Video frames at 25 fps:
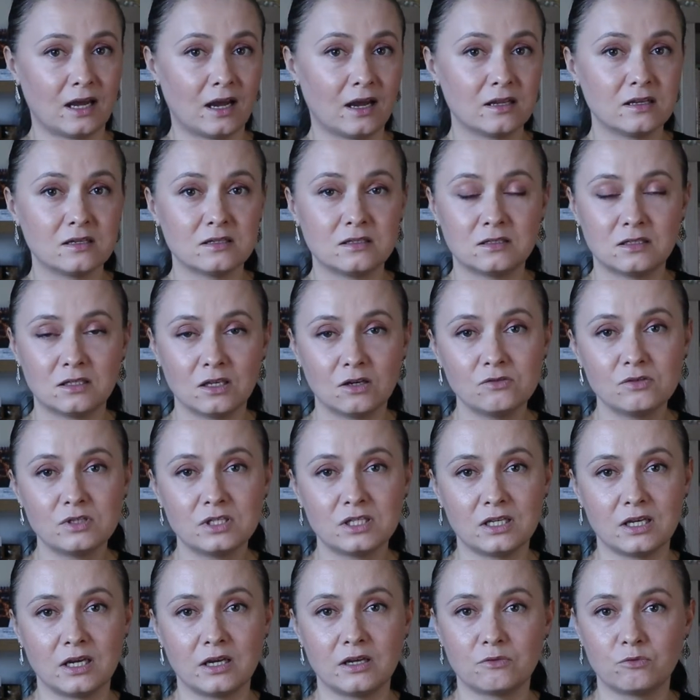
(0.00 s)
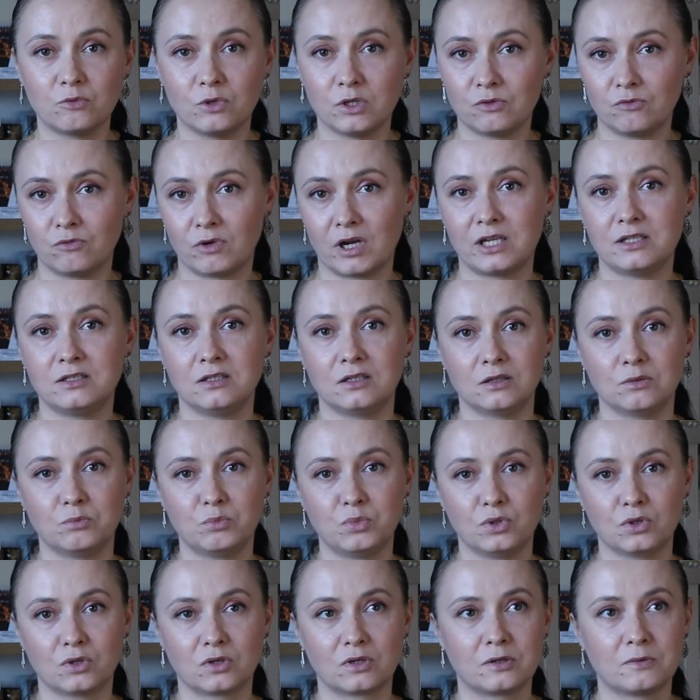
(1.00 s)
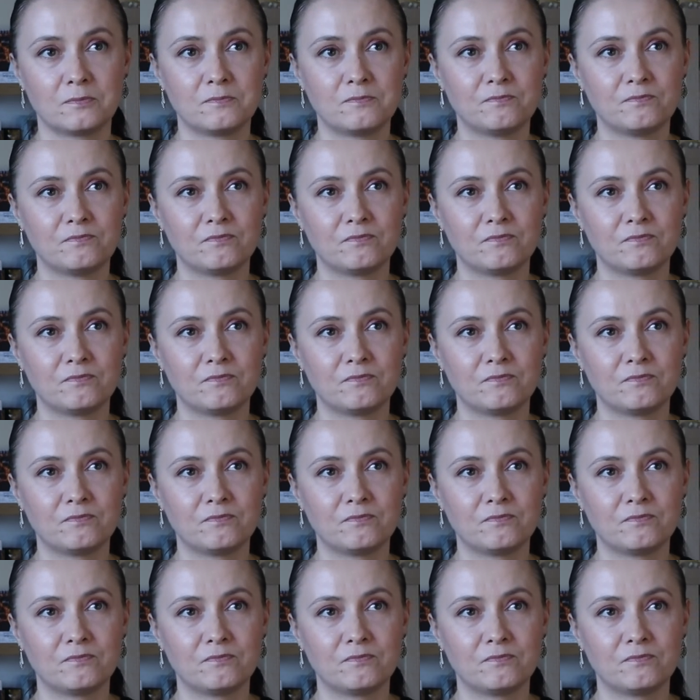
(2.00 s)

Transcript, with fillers: I associate with writing a book.